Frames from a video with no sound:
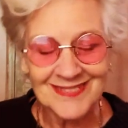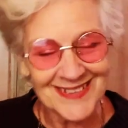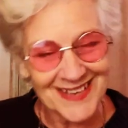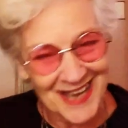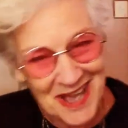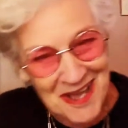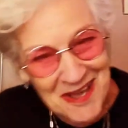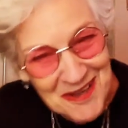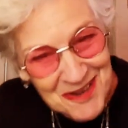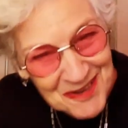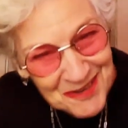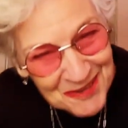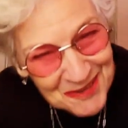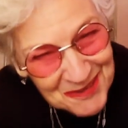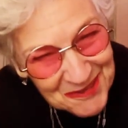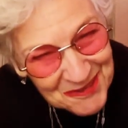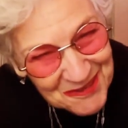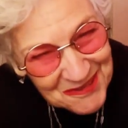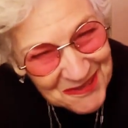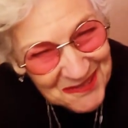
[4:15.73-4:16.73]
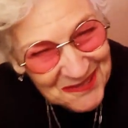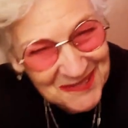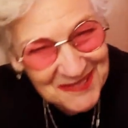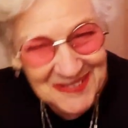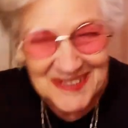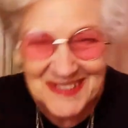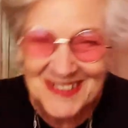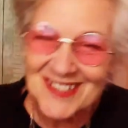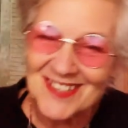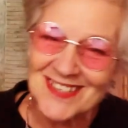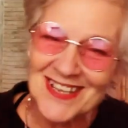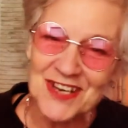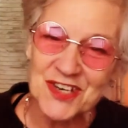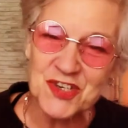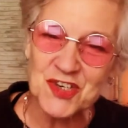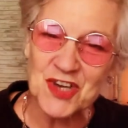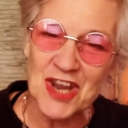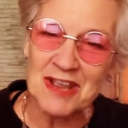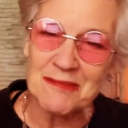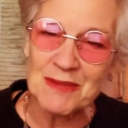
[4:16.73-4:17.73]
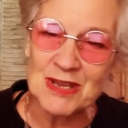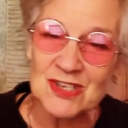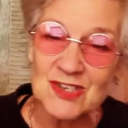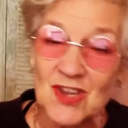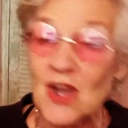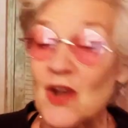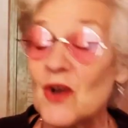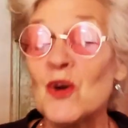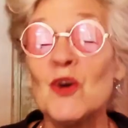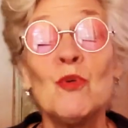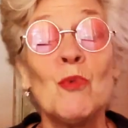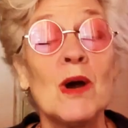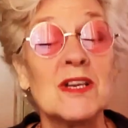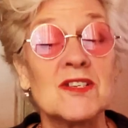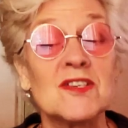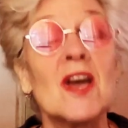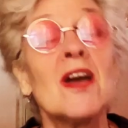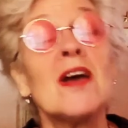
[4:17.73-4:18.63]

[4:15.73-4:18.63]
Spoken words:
"Cool," said Seamus, who was